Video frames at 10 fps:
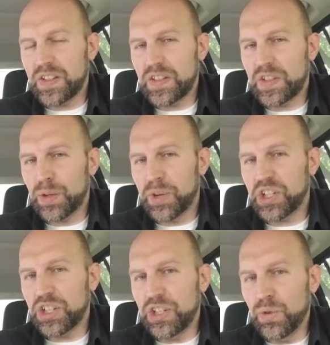so
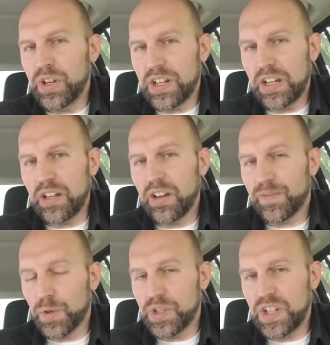much unity
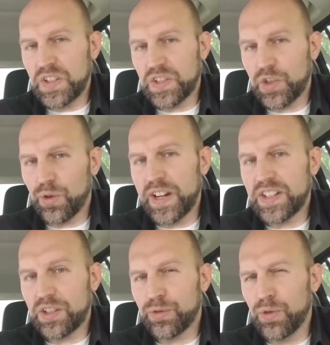for Jesus
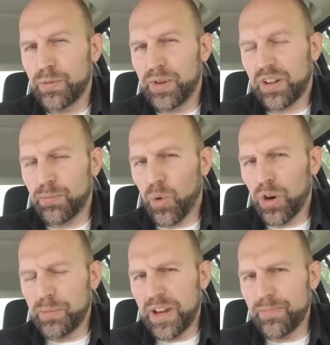Christ through the Book of
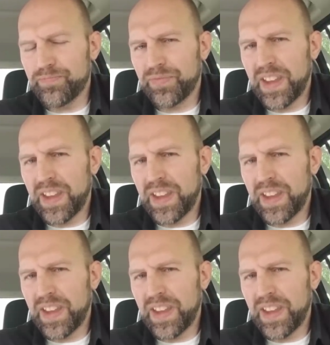Mormon.